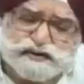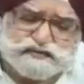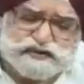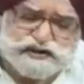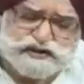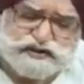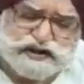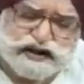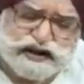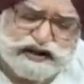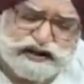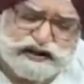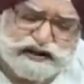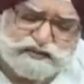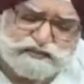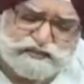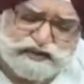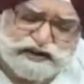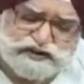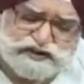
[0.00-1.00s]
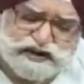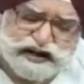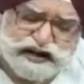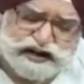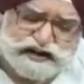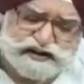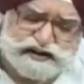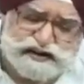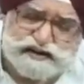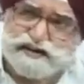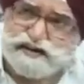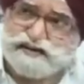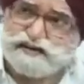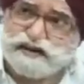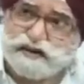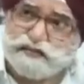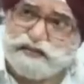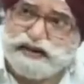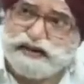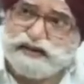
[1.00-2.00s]
When you handled this
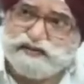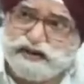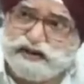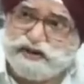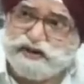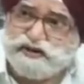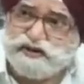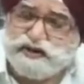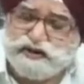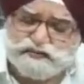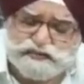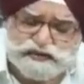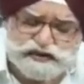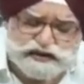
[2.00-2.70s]
committee, when you